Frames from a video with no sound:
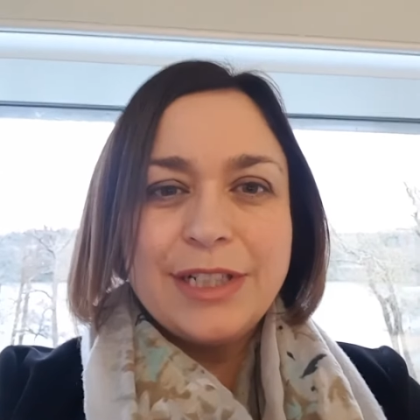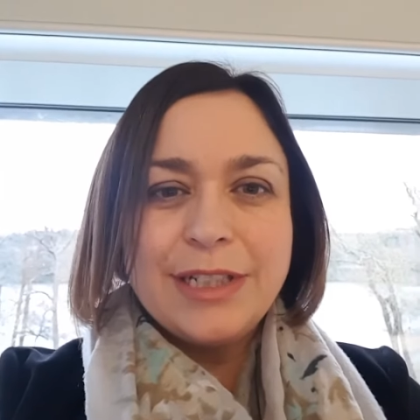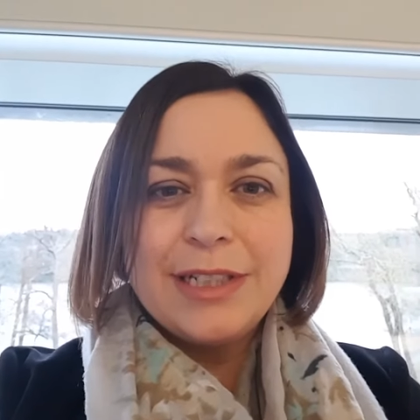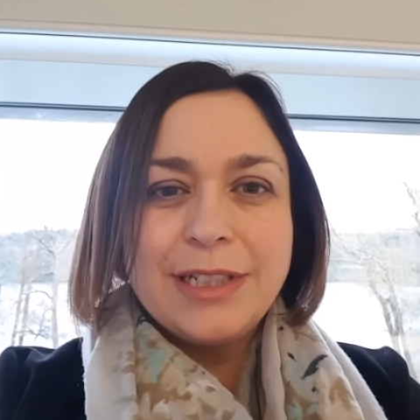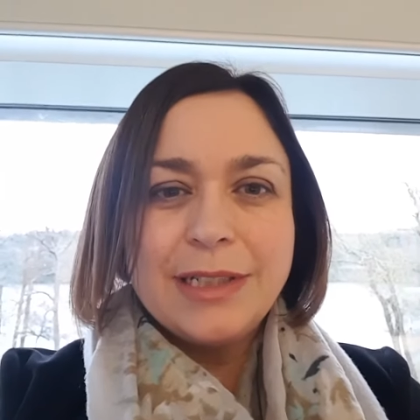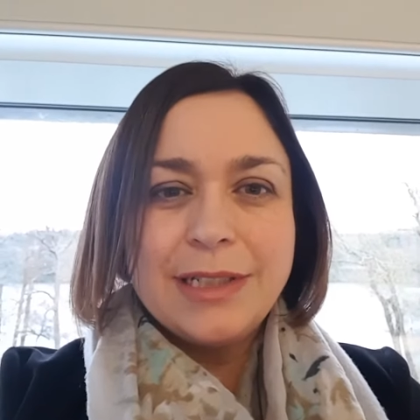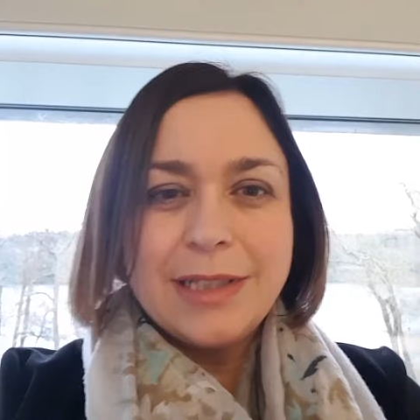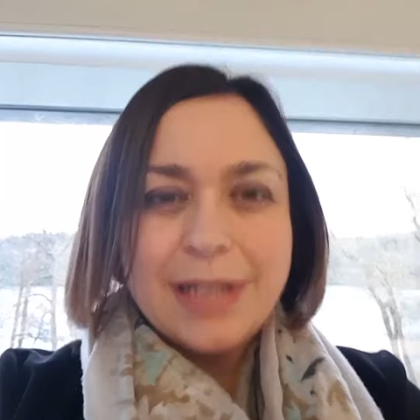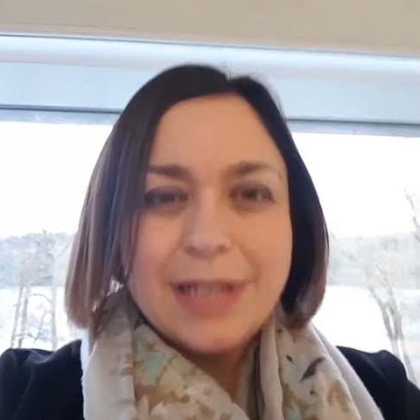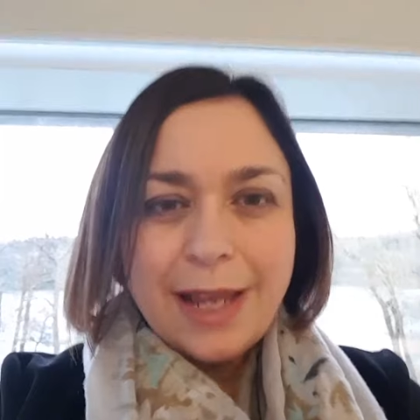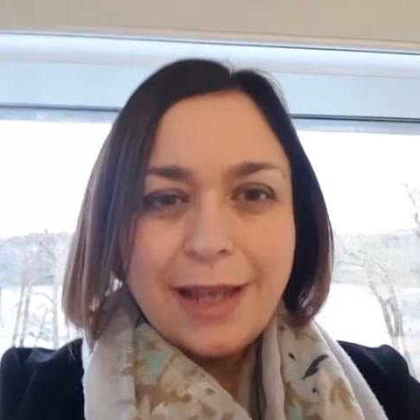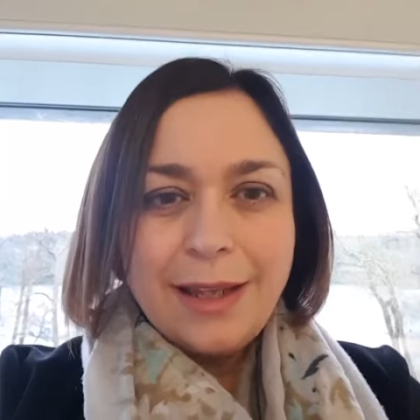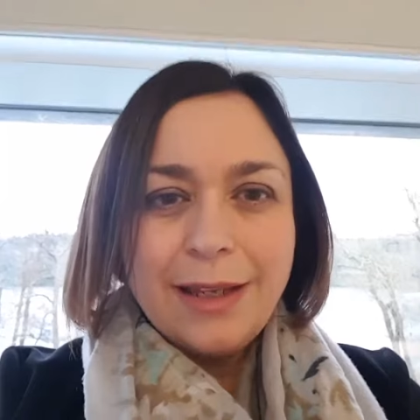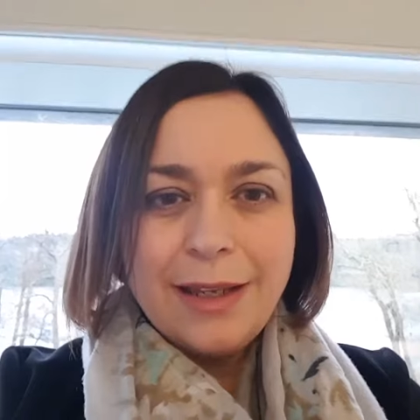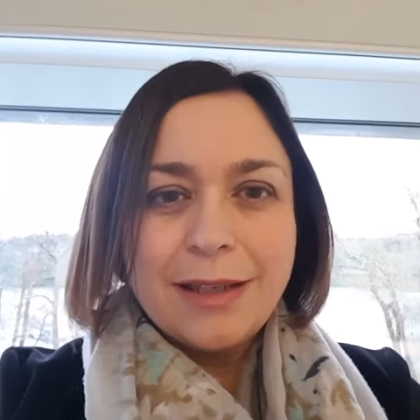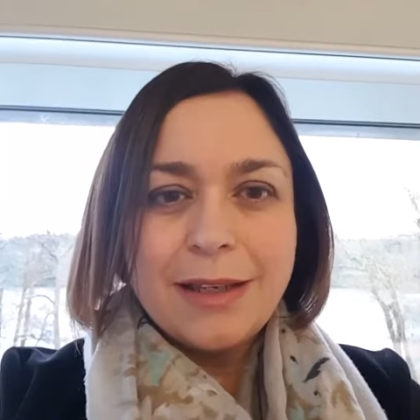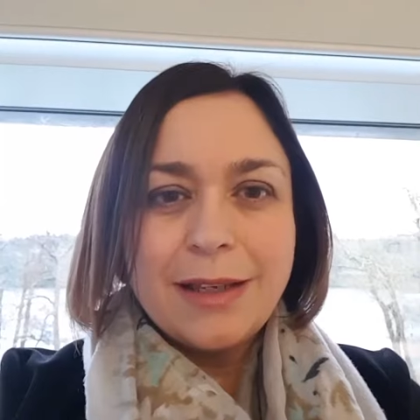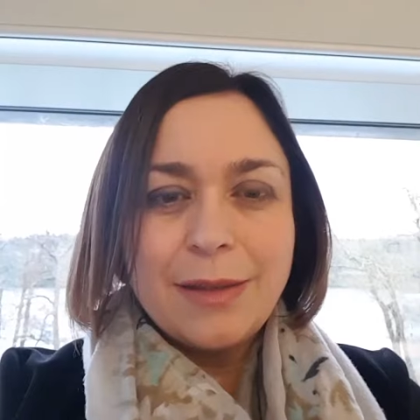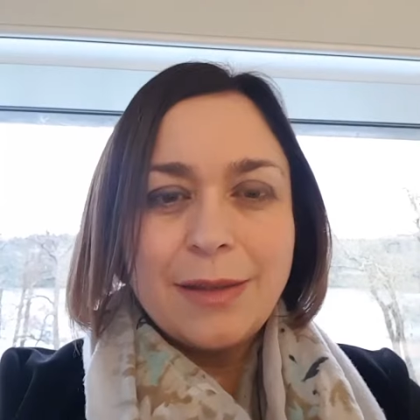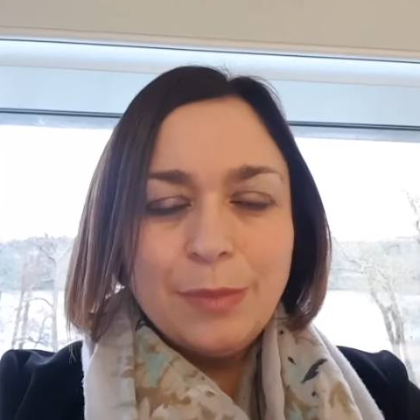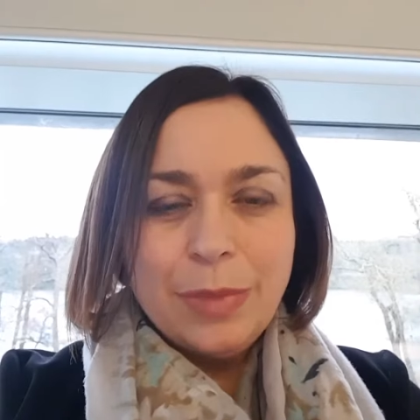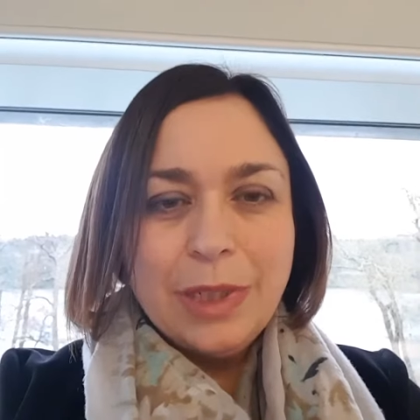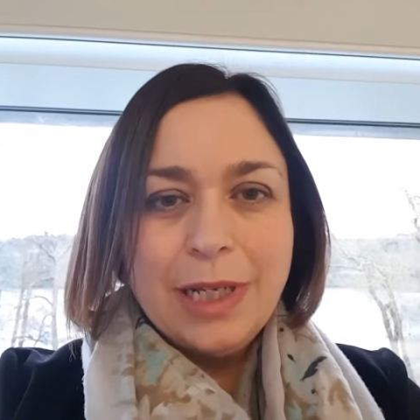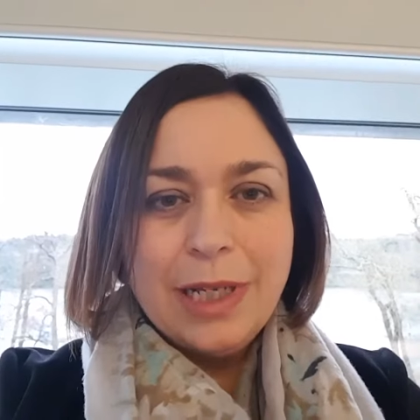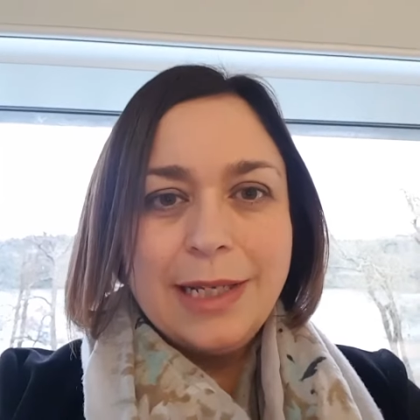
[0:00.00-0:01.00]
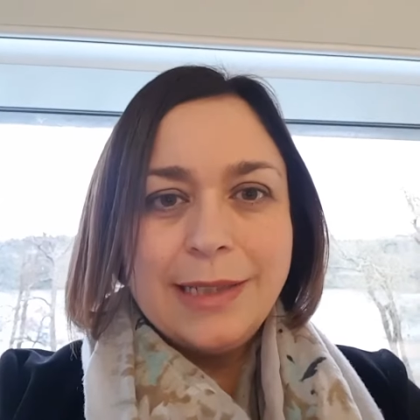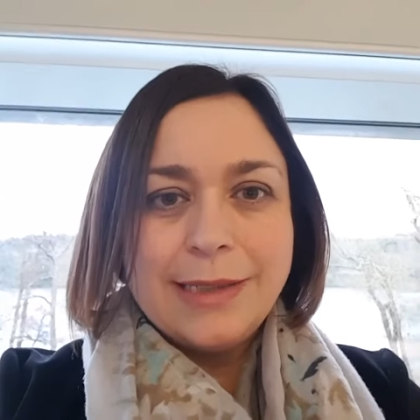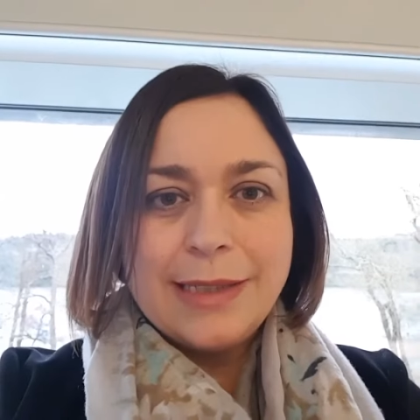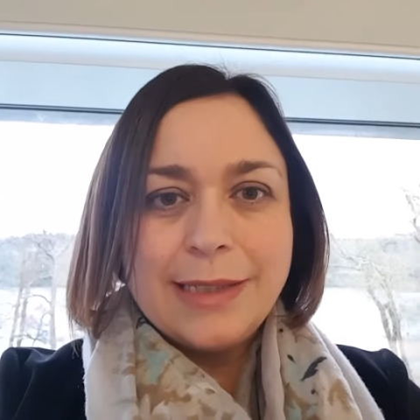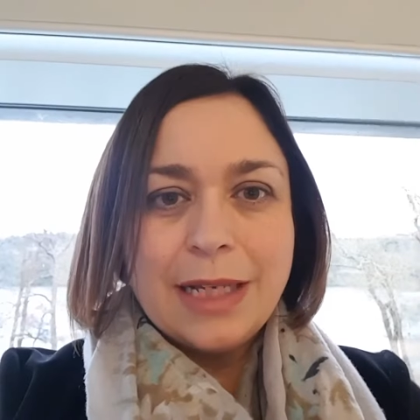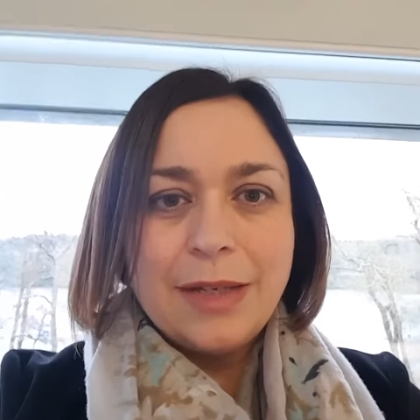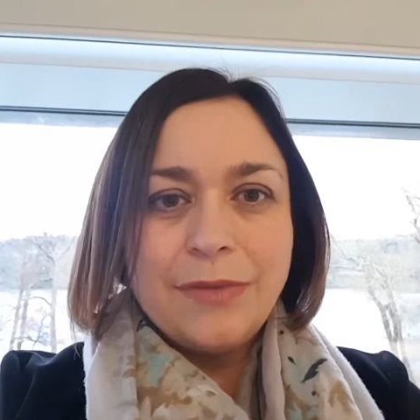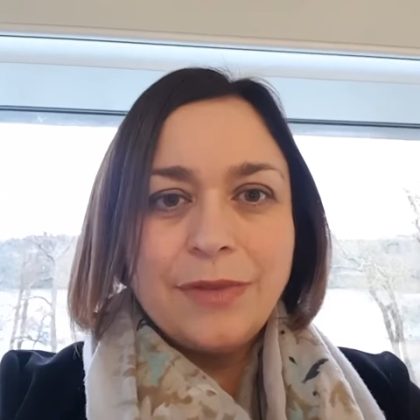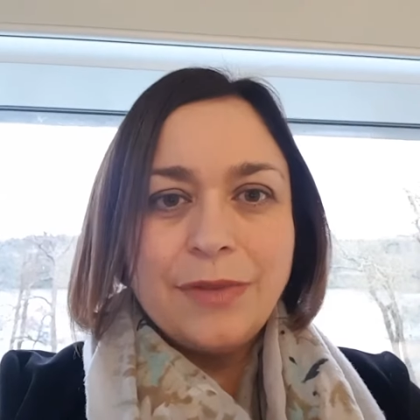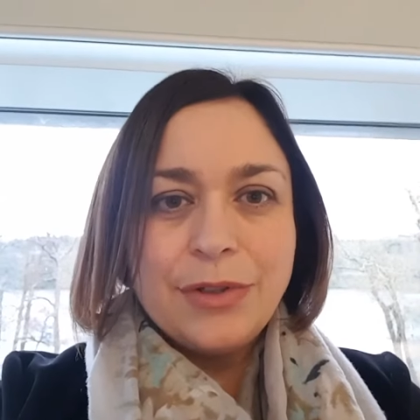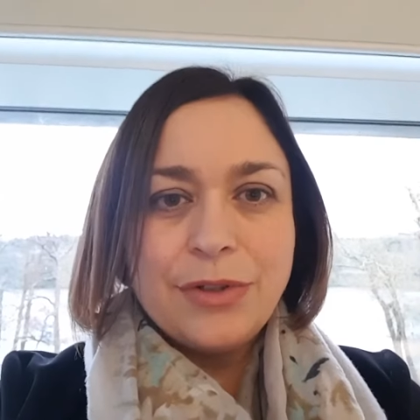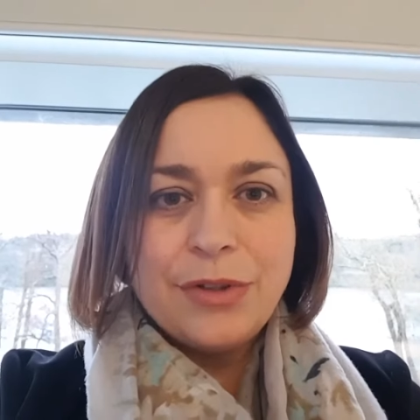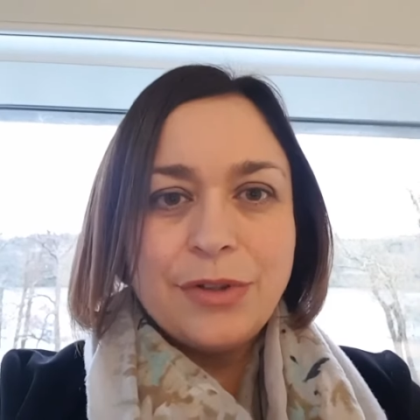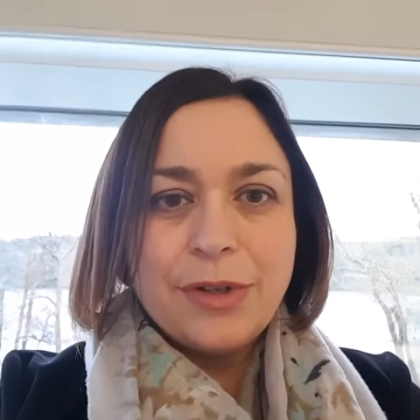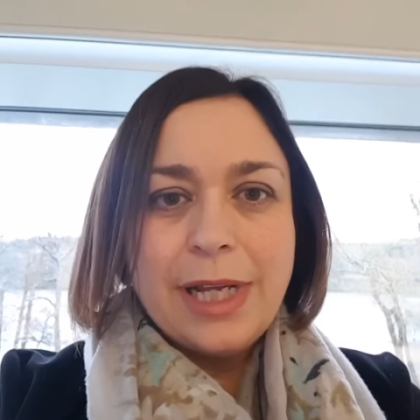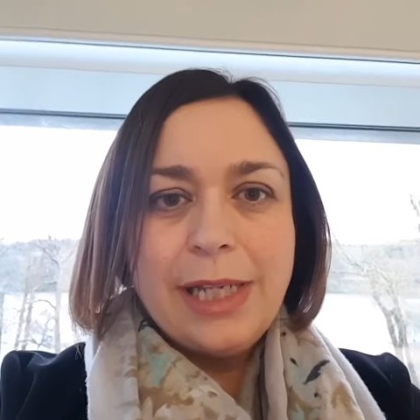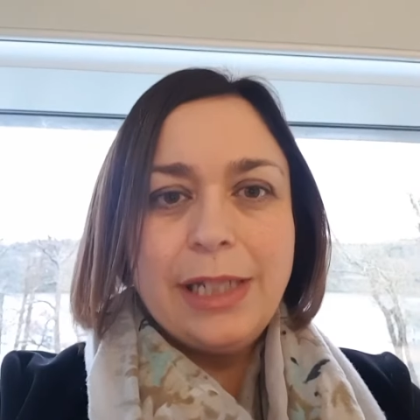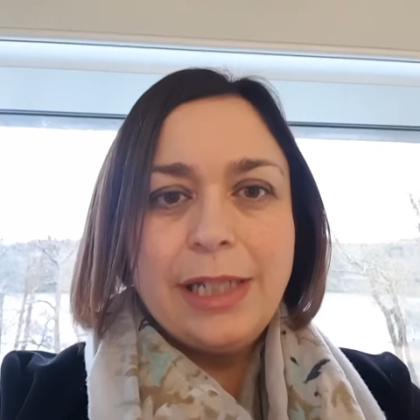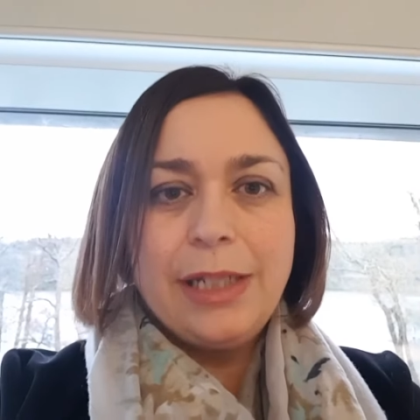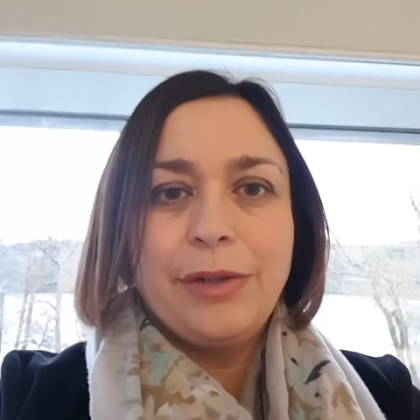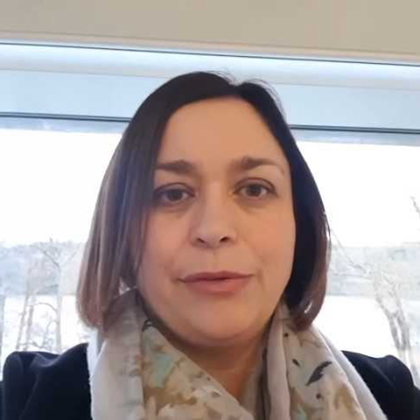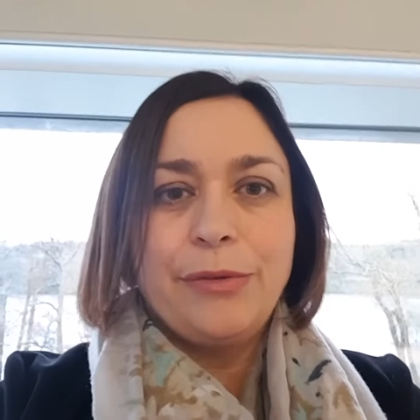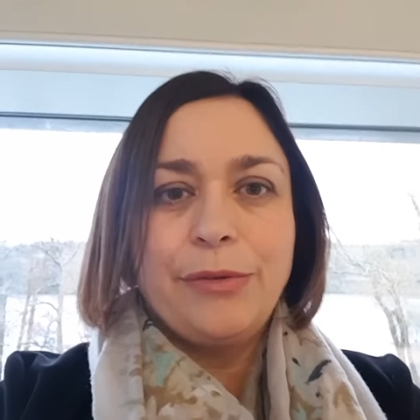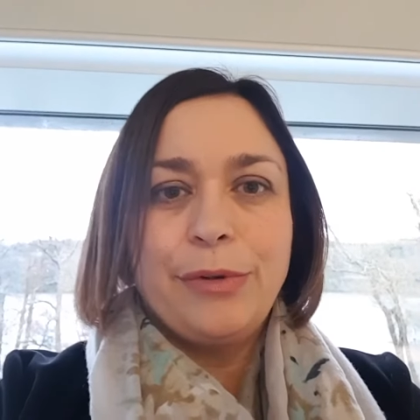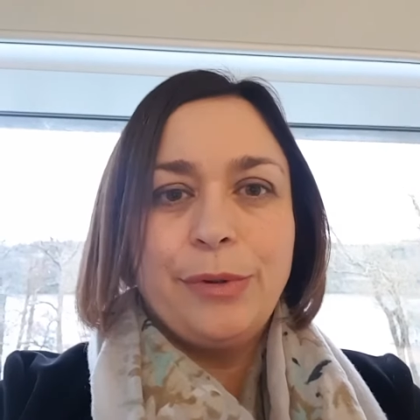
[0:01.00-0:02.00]
to take compliance out of the
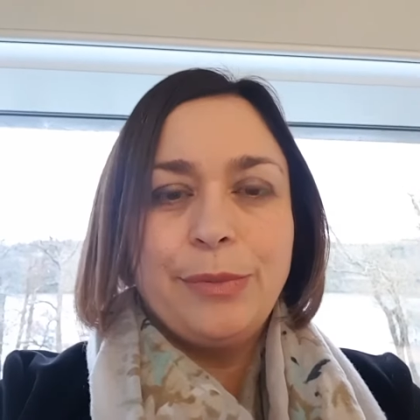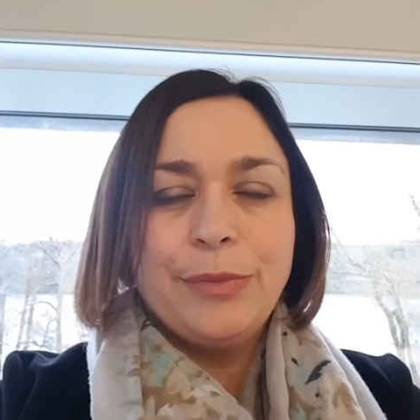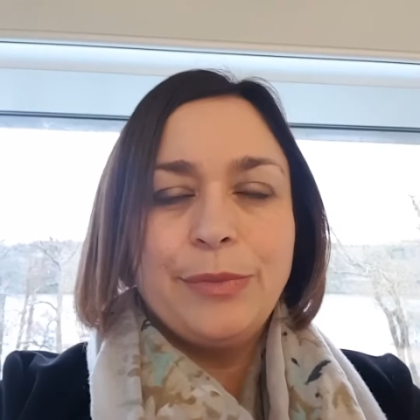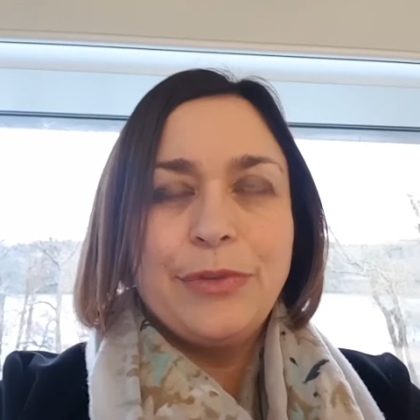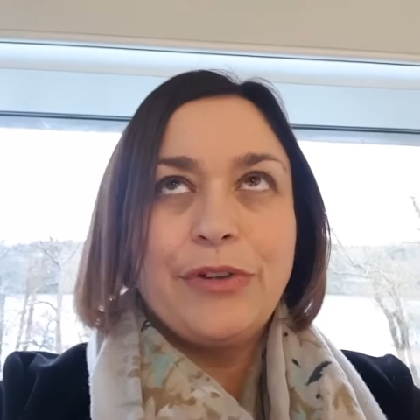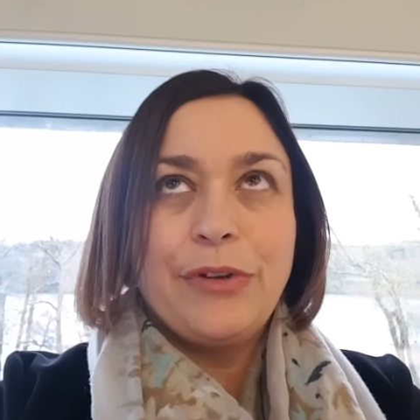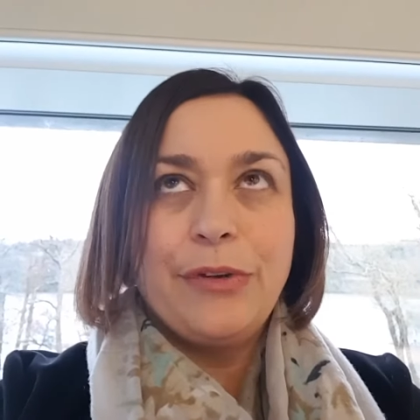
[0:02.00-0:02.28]
training room,